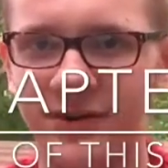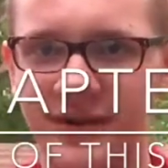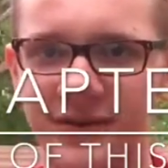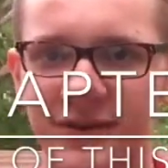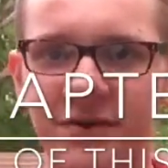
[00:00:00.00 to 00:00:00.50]

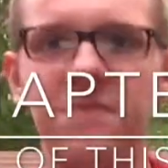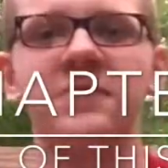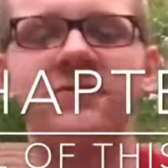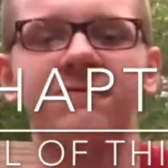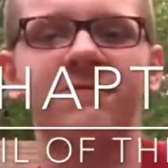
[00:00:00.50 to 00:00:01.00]
detail of
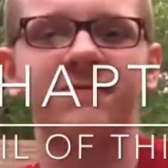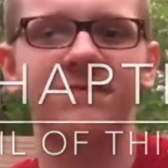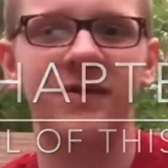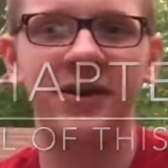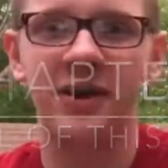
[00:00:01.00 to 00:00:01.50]
this
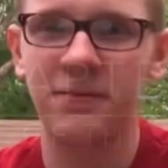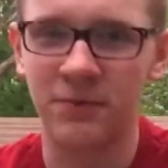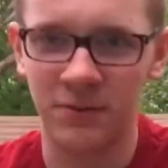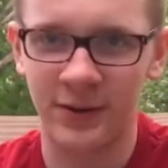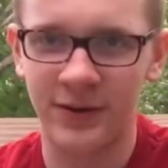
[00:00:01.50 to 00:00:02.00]
finite
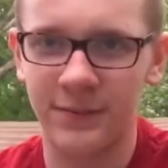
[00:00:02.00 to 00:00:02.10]
moment.